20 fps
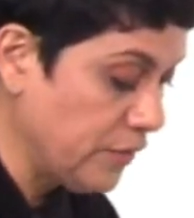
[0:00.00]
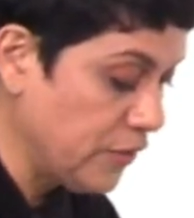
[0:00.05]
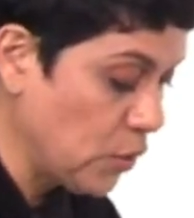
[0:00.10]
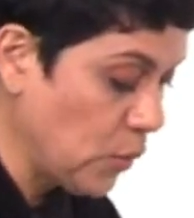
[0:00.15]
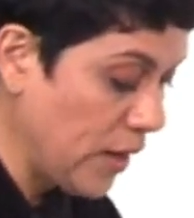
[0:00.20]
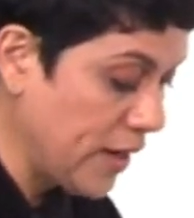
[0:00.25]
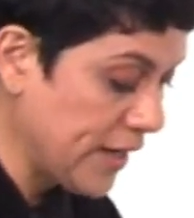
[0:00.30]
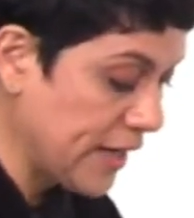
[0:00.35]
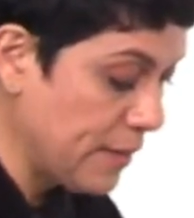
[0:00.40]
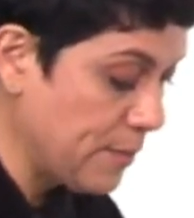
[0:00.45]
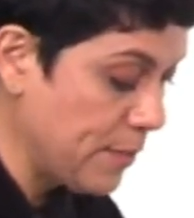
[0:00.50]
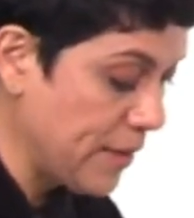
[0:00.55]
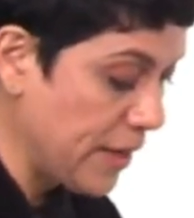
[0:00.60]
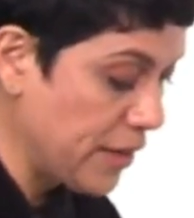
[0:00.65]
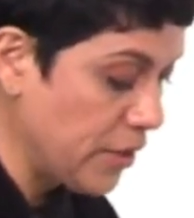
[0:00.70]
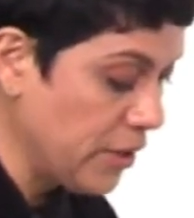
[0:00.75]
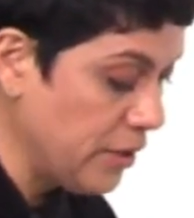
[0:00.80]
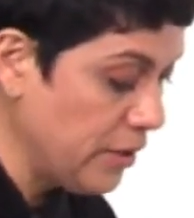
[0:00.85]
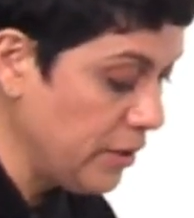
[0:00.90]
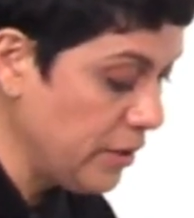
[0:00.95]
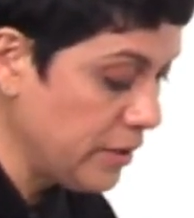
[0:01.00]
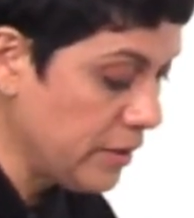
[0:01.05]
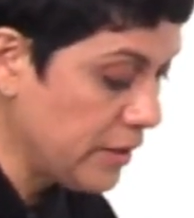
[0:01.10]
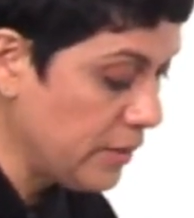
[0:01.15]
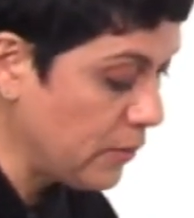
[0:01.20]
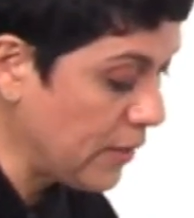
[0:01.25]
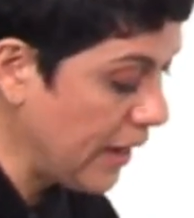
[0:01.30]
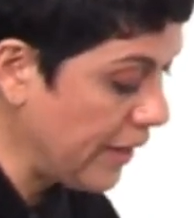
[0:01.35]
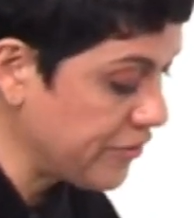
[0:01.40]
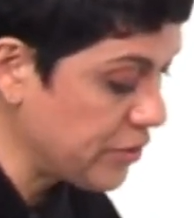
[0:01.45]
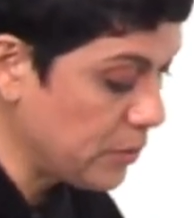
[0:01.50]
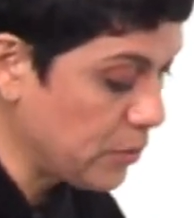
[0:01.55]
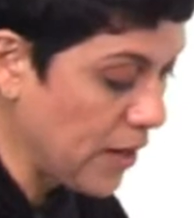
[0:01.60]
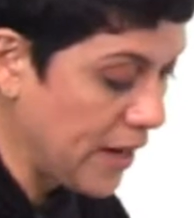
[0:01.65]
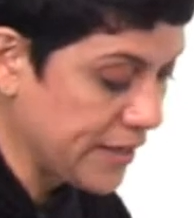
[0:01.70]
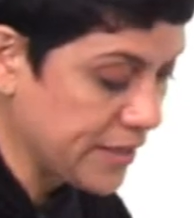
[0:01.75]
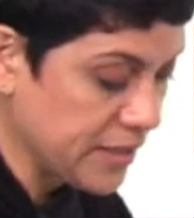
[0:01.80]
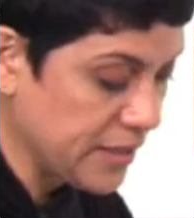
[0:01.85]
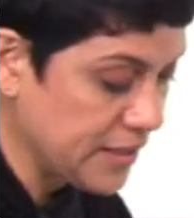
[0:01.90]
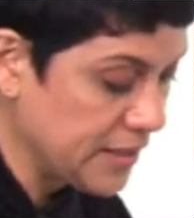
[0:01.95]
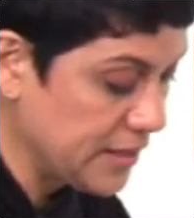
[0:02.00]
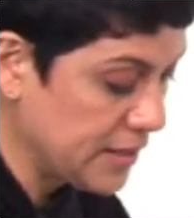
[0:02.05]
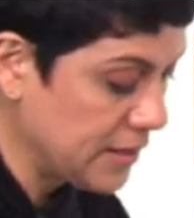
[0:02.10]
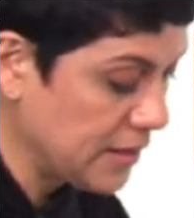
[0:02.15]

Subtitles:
If you want to get better, then we have to practice.